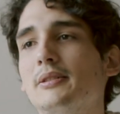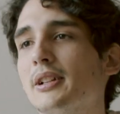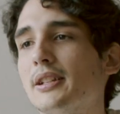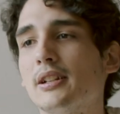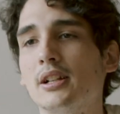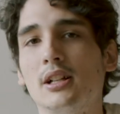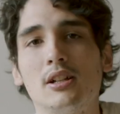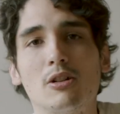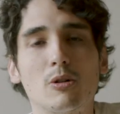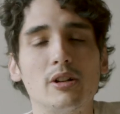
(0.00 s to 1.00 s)
Like
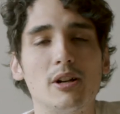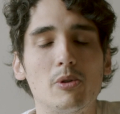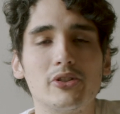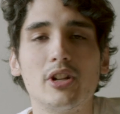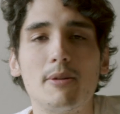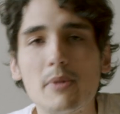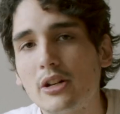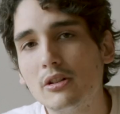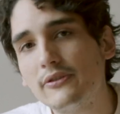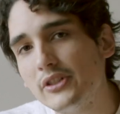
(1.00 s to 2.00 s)
Lorna was not my
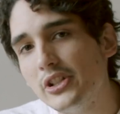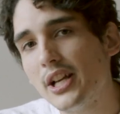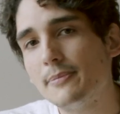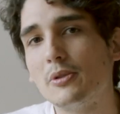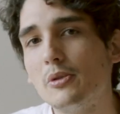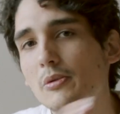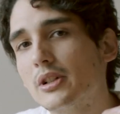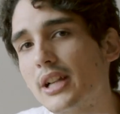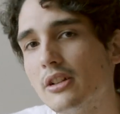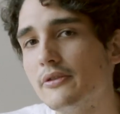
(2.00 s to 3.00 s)
girlfriend yet, but we were
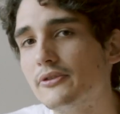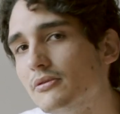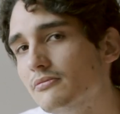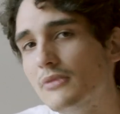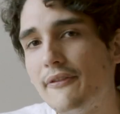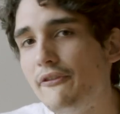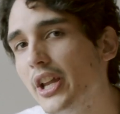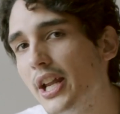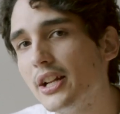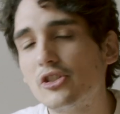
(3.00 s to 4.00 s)
kind of a
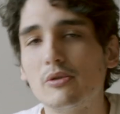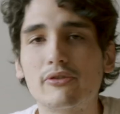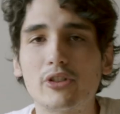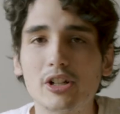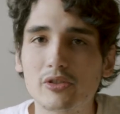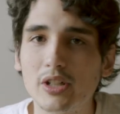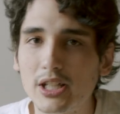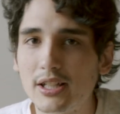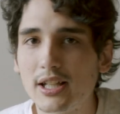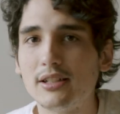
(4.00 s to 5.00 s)
thing. She was
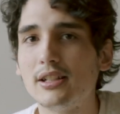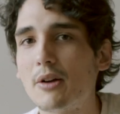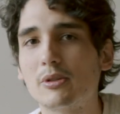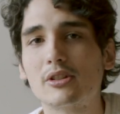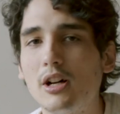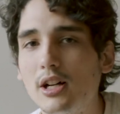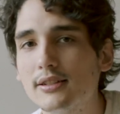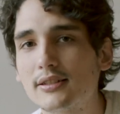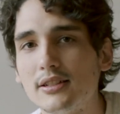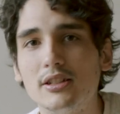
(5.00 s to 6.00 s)
frustrated that I was
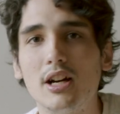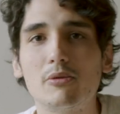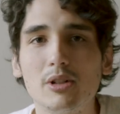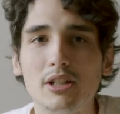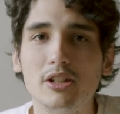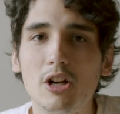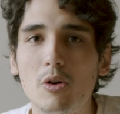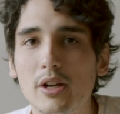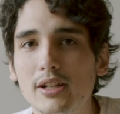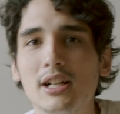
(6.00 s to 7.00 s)
lost and not really
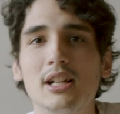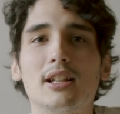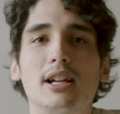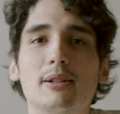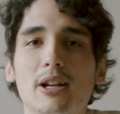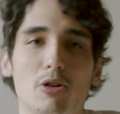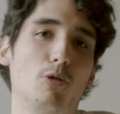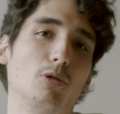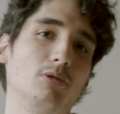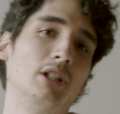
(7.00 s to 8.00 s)
knowing. Like the
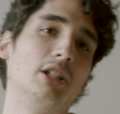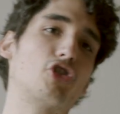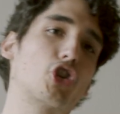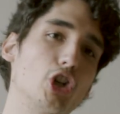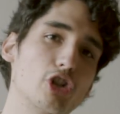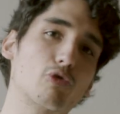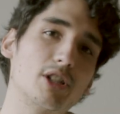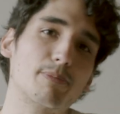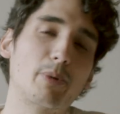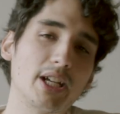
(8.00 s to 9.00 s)
whole church
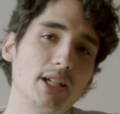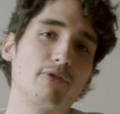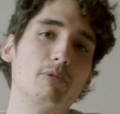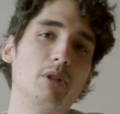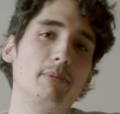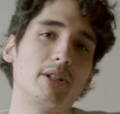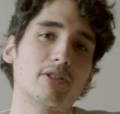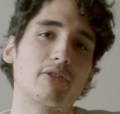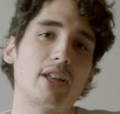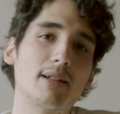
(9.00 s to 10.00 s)
was praying for me
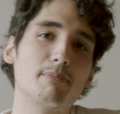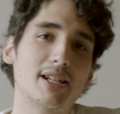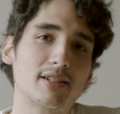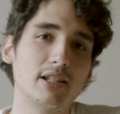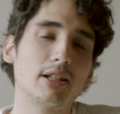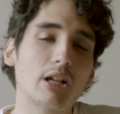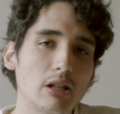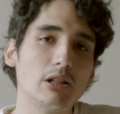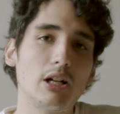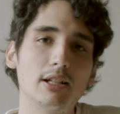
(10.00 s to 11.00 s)
because of that Mexican that
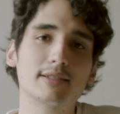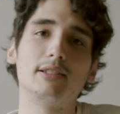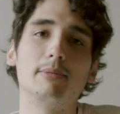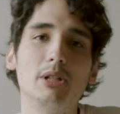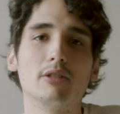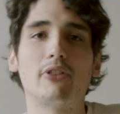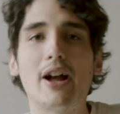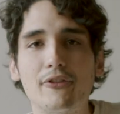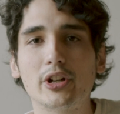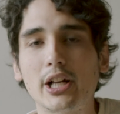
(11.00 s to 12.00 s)
got lost in the middle of
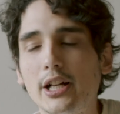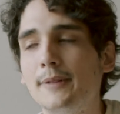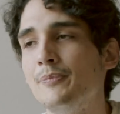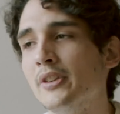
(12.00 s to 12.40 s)
Africa.